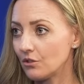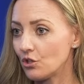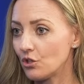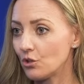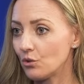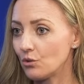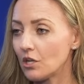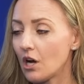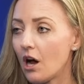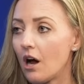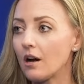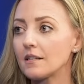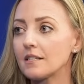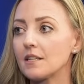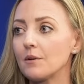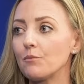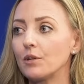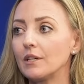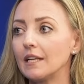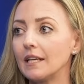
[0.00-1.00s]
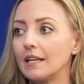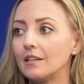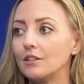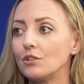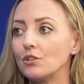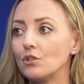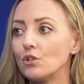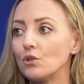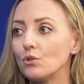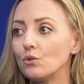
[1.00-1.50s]
to talk someone
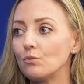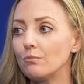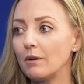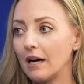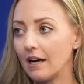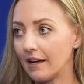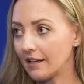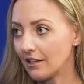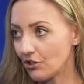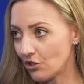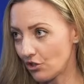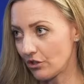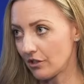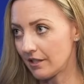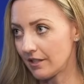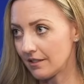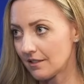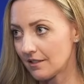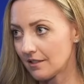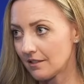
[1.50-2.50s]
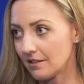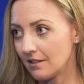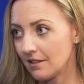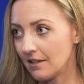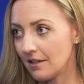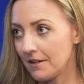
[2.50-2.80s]
into buying insurance.